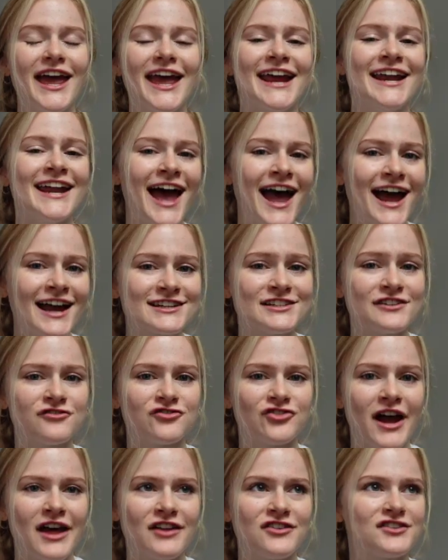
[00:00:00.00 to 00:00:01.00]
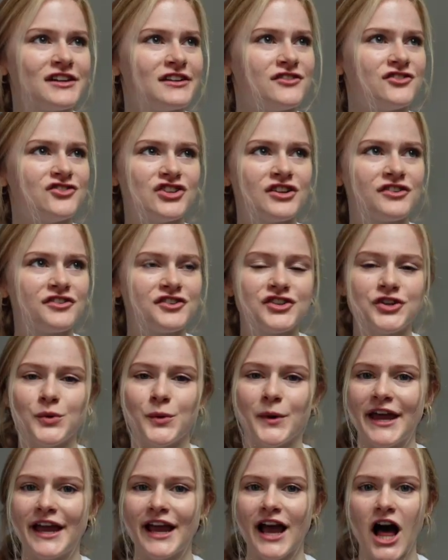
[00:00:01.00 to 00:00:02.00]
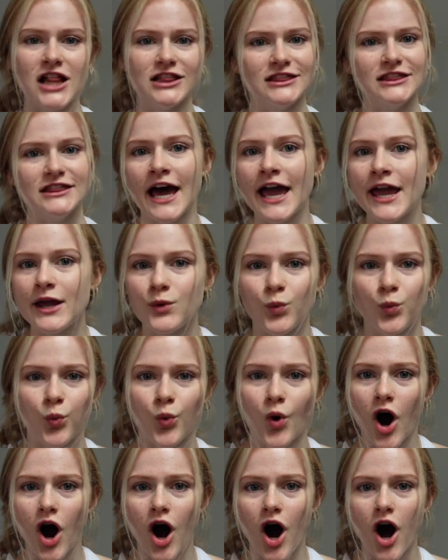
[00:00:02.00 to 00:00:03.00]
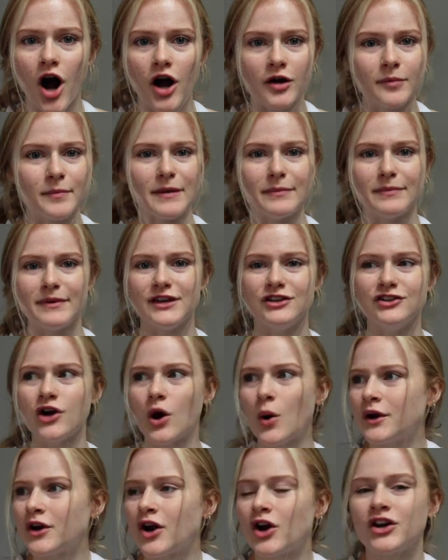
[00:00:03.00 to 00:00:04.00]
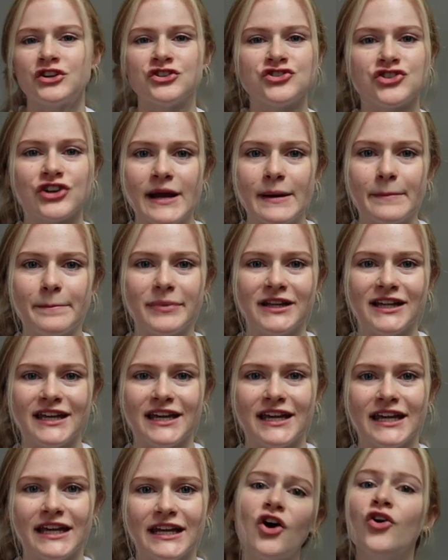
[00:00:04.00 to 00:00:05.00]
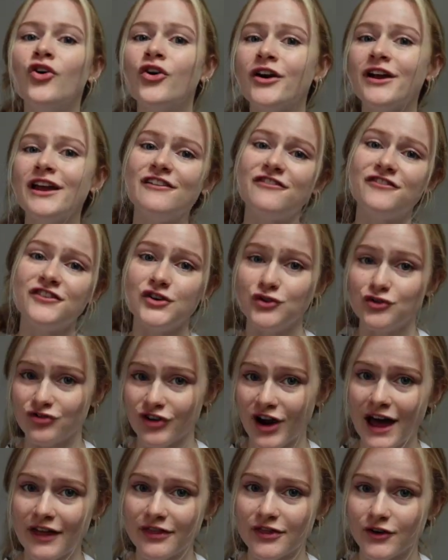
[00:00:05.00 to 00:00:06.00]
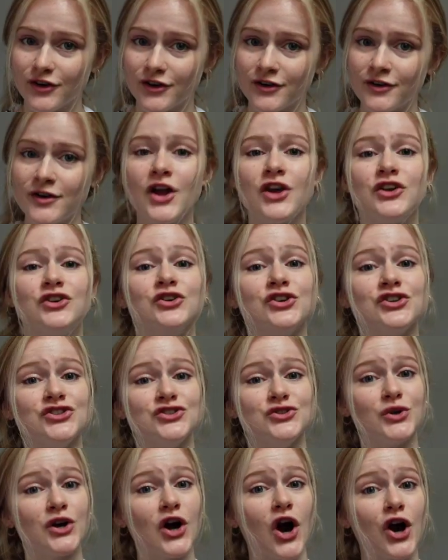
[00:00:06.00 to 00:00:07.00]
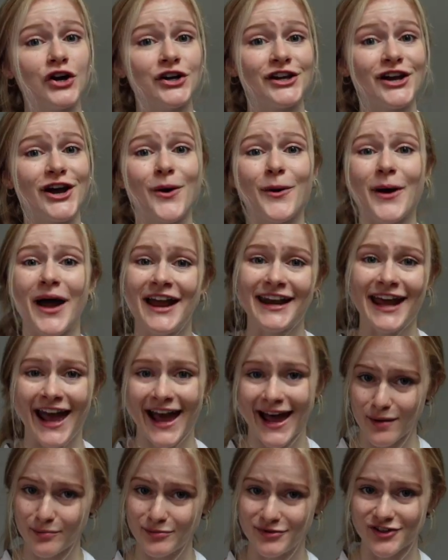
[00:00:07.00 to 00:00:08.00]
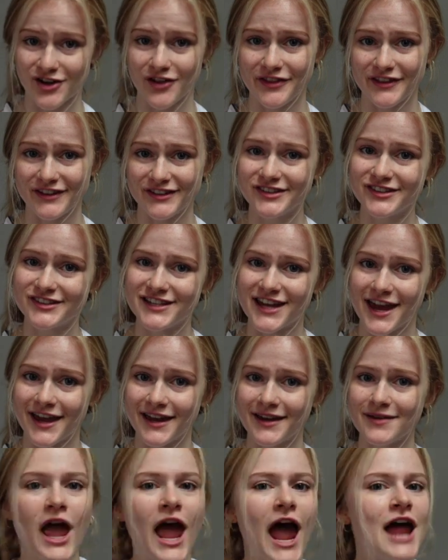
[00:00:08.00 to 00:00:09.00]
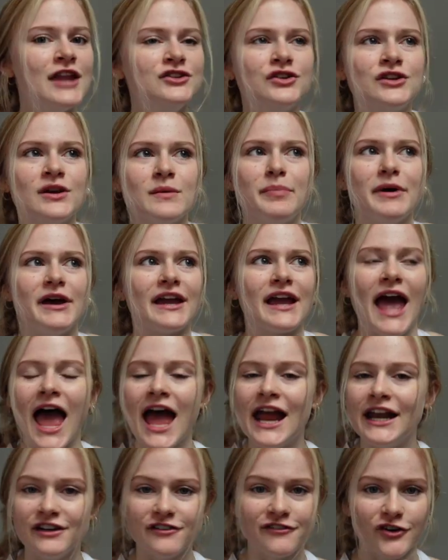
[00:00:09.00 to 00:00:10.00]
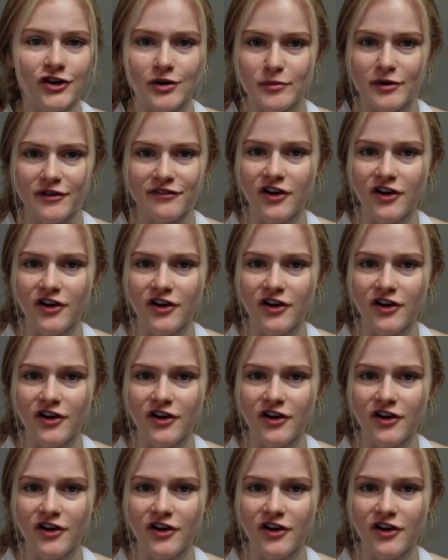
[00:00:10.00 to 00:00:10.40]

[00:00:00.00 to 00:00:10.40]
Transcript: In active rest, it's just doing a light walk, maybe going on a trampoline, or if you'd rather, you can do cardio and abs on this day. And you can pick any form of